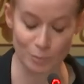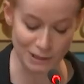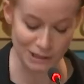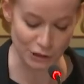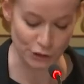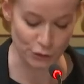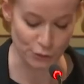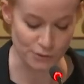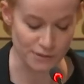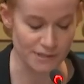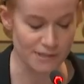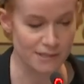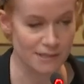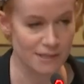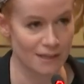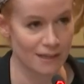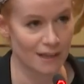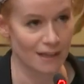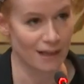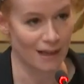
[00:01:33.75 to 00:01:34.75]
balloons,
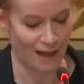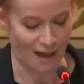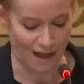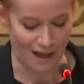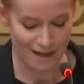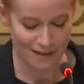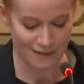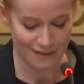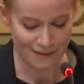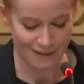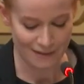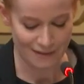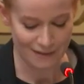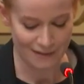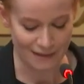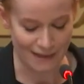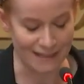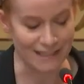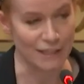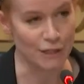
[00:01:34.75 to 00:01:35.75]

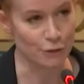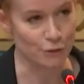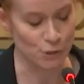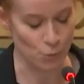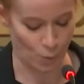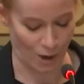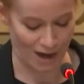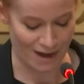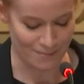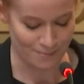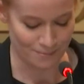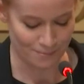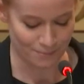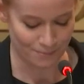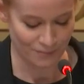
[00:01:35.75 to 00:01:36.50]
and here's why.